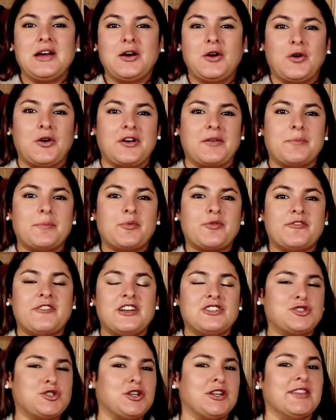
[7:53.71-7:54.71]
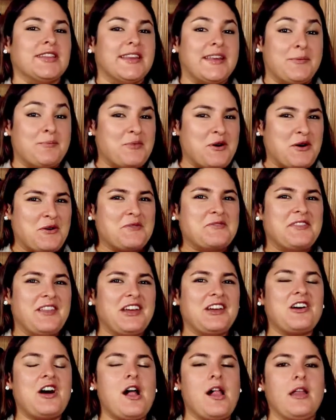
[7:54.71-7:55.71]
or professional limbo, they
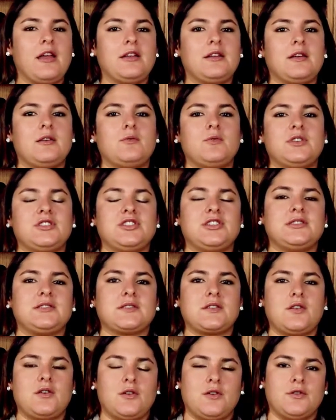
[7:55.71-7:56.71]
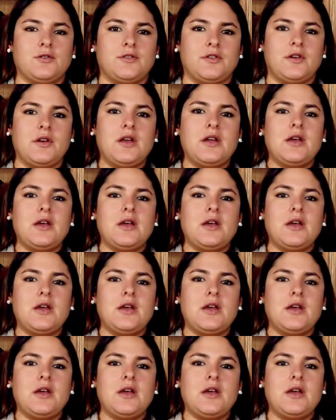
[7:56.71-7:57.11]
call it, which is called